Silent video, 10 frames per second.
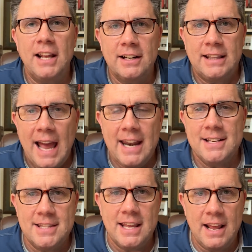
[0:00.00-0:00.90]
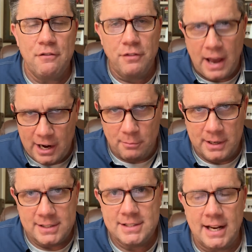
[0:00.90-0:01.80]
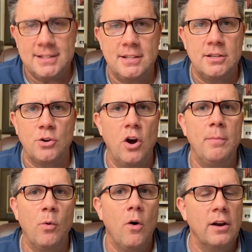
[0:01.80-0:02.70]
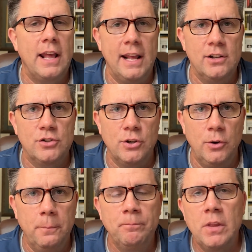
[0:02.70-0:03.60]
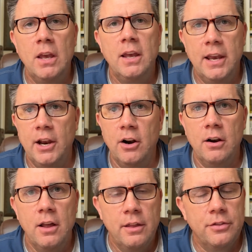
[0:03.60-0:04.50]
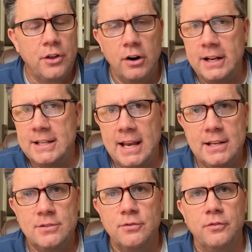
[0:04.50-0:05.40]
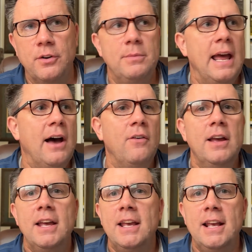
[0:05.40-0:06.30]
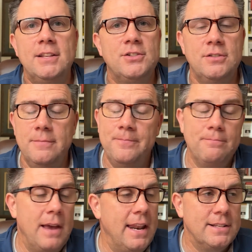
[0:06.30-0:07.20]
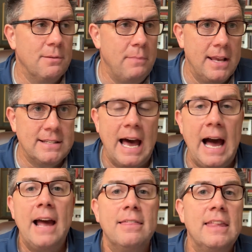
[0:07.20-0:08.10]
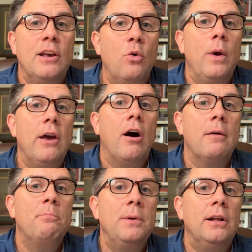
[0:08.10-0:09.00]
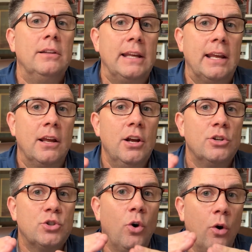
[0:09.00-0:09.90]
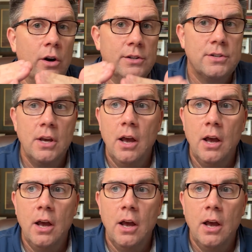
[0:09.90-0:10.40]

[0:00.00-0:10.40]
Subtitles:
that that is the environment Texas is going to be walking into here 30 days from now, it's amazing. I think we are building towards